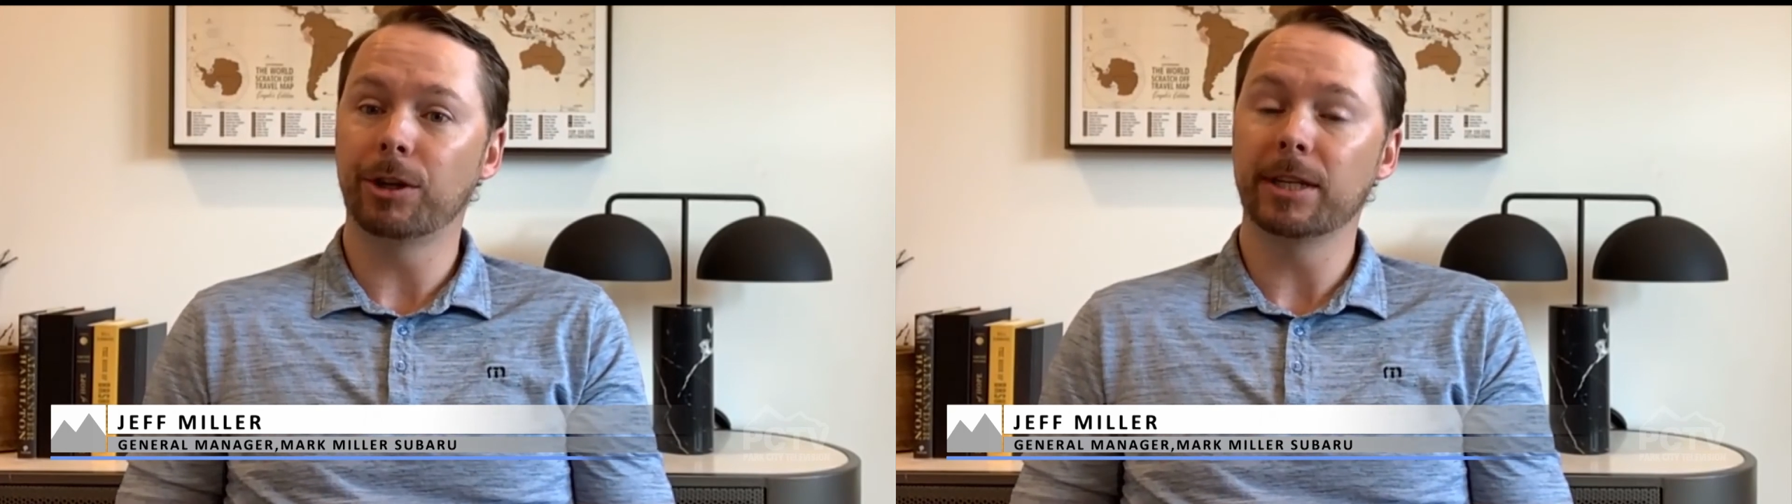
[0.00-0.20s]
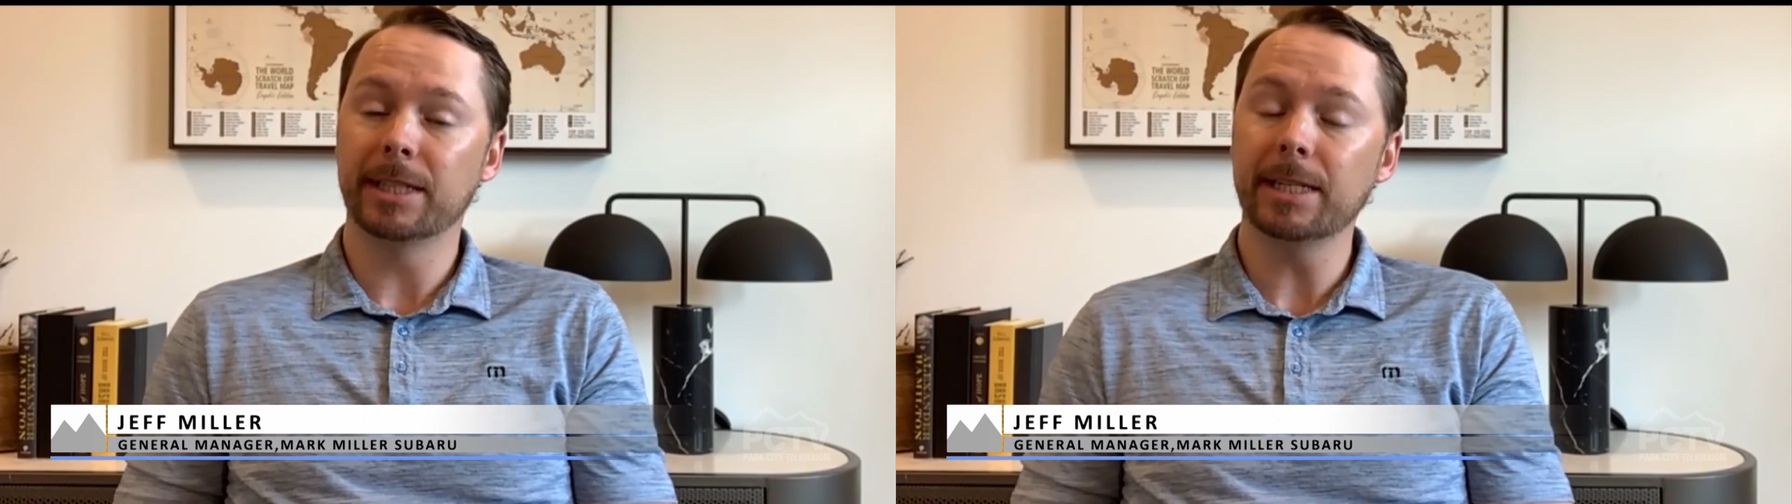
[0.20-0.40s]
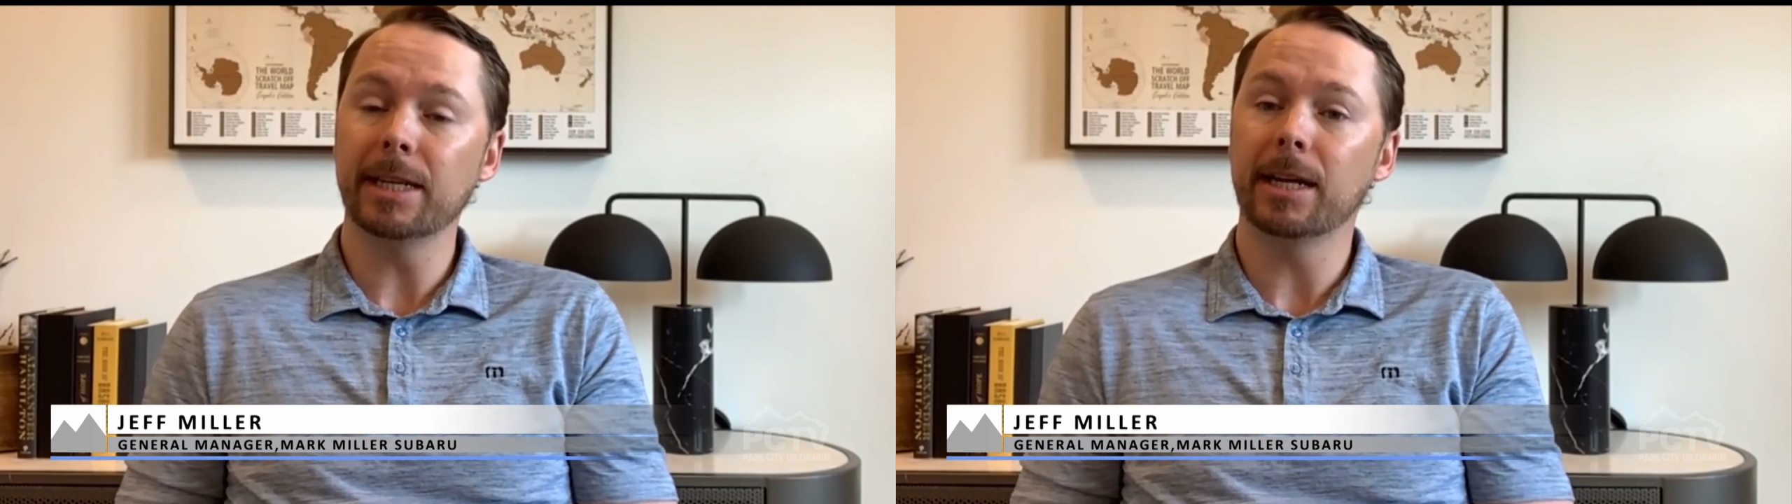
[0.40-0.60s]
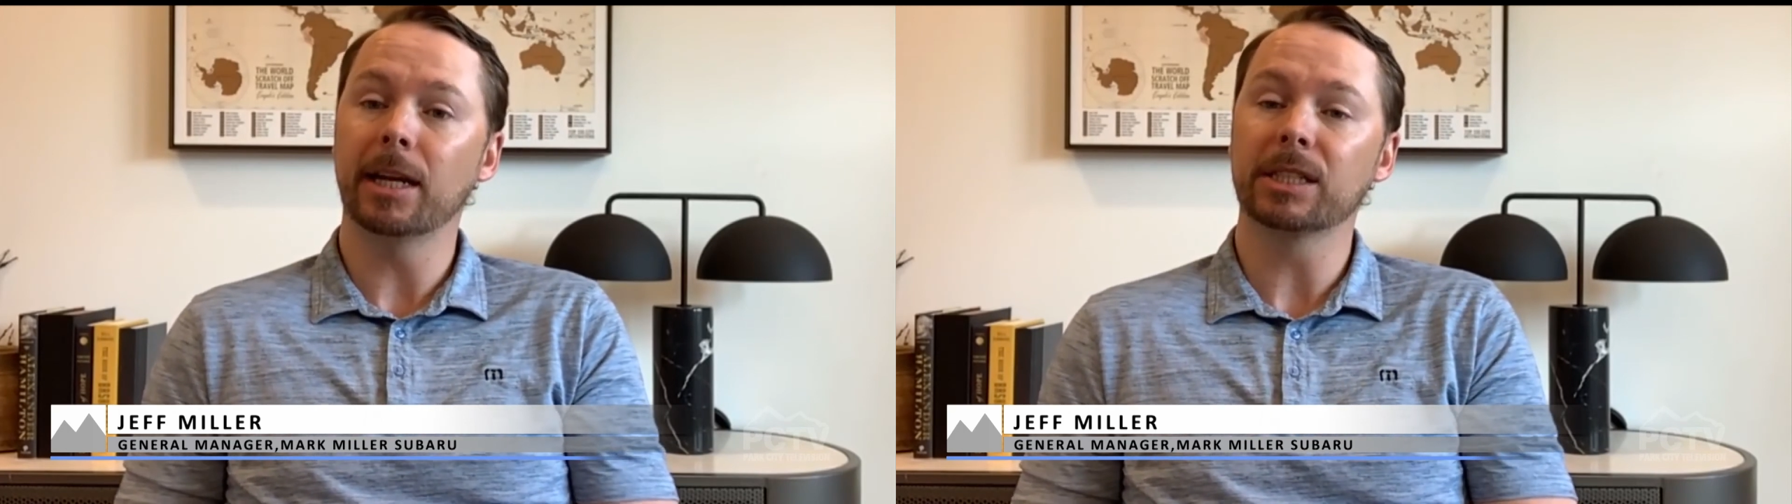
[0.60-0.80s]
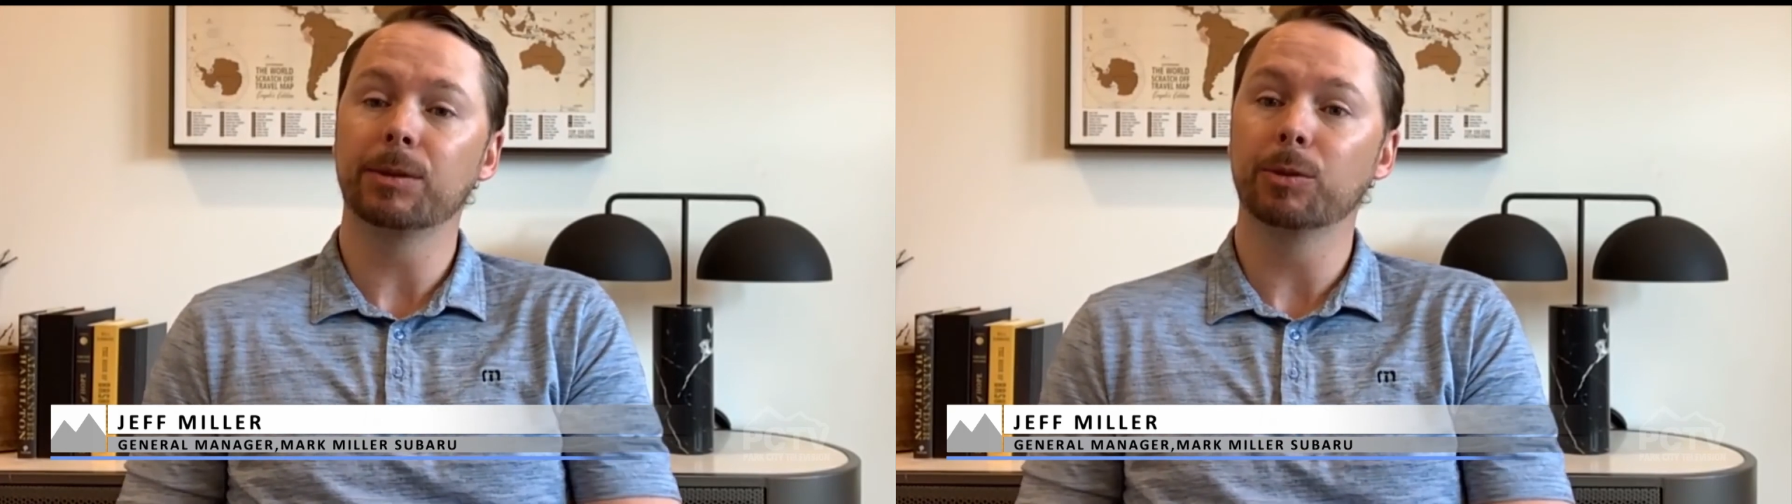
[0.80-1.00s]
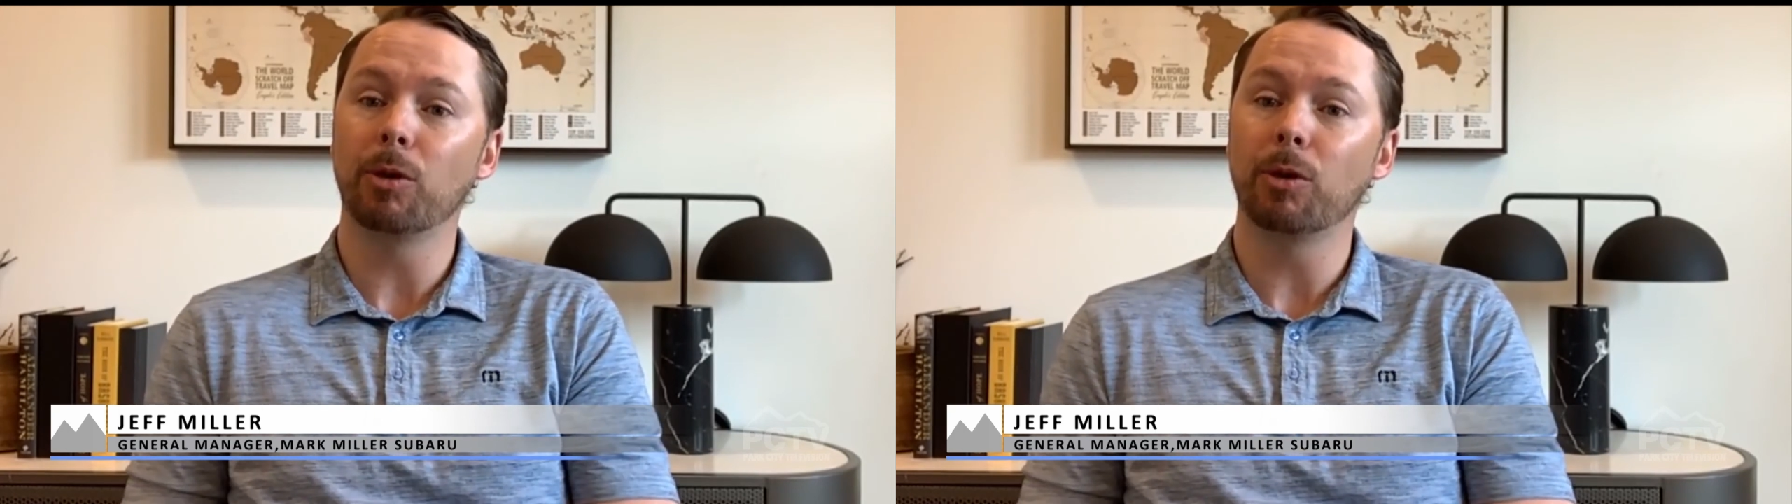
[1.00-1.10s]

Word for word: our existing customers,